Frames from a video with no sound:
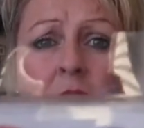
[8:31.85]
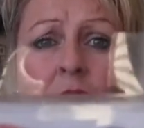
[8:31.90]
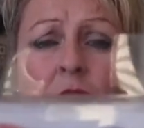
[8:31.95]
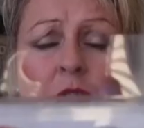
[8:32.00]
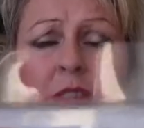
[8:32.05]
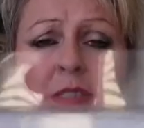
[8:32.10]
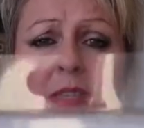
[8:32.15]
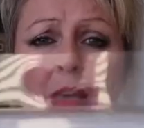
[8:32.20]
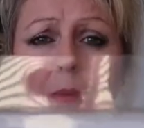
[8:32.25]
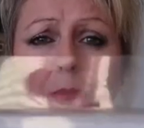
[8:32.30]

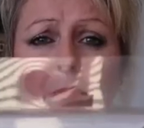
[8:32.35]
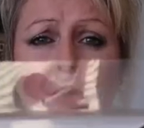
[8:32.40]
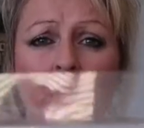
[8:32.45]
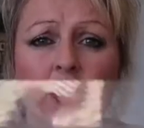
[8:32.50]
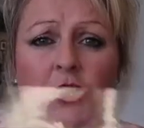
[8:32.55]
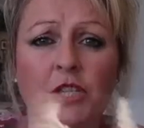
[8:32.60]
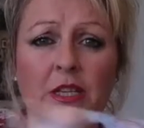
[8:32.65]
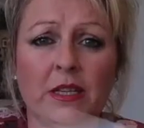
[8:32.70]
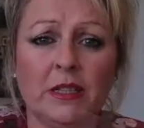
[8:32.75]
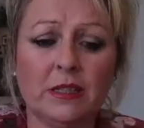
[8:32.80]
for a set of
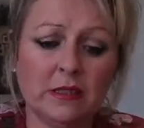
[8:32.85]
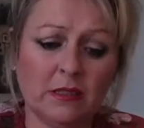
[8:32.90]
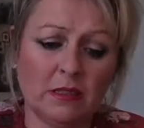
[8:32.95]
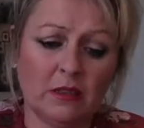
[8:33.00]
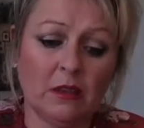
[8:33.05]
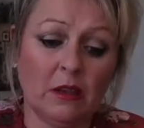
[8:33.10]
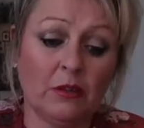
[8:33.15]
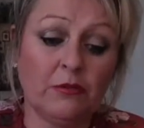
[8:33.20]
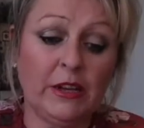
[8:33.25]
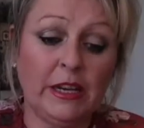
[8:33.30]
brushes,
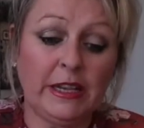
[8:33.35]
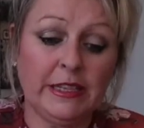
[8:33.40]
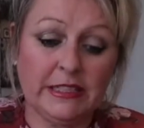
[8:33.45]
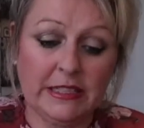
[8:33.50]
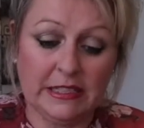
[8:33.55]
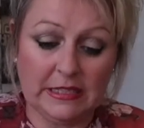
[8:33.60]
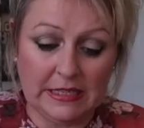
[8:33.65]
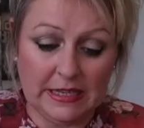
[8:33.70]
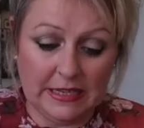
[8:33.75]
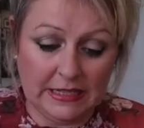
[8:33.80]
and I really
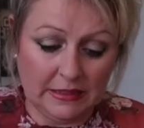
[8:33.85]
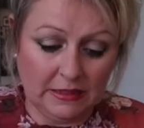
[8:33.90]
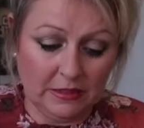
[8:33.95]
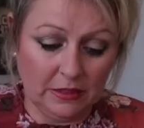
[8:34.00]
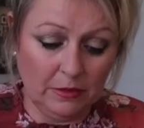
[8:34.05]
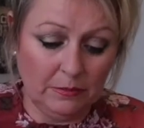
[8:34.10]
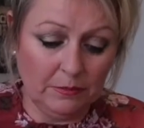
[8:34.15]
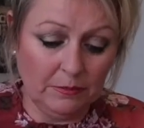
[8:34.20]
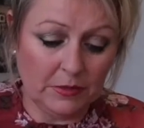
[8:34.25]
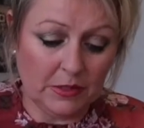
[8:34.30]
did need
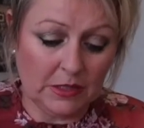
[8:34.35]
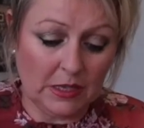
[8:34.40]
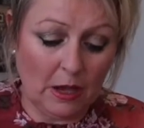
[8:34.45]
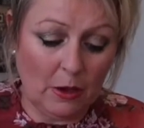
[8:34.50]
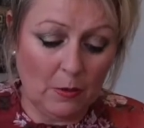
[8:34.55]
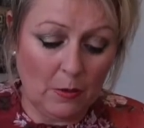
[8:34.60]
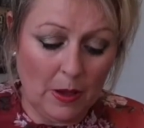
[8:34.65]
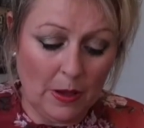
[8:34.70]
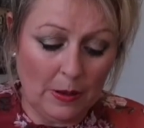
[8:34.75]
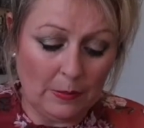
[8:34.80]
them.
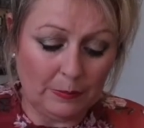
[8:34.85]
So,